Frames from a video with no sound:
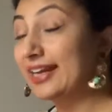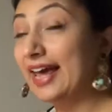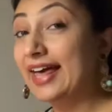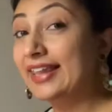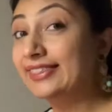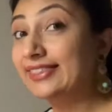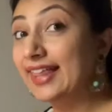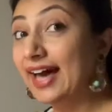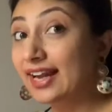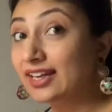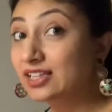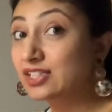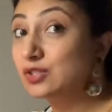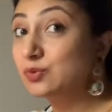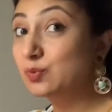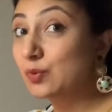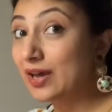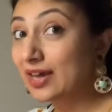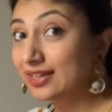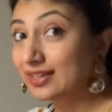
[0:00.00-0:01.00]
And that
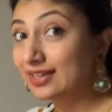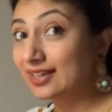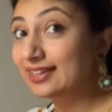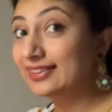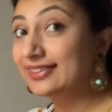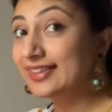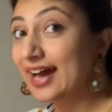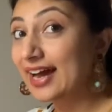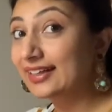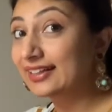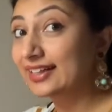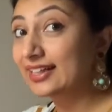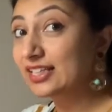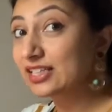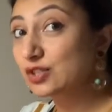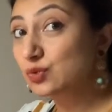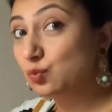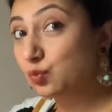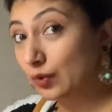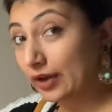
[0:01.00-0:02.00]

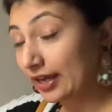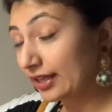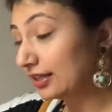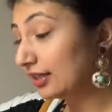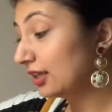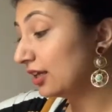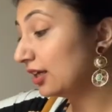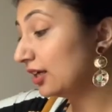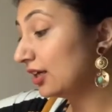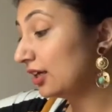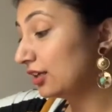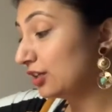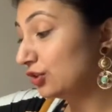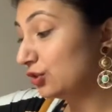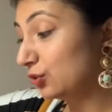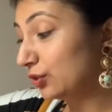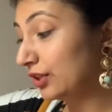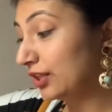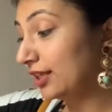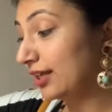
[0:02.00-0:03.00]
is when
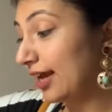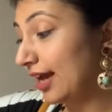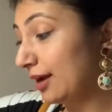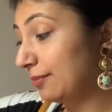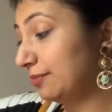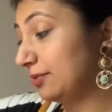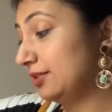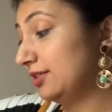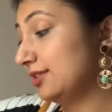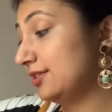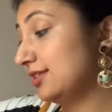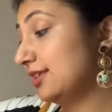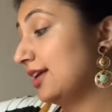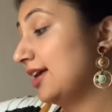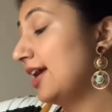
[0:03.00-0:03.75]
union happens.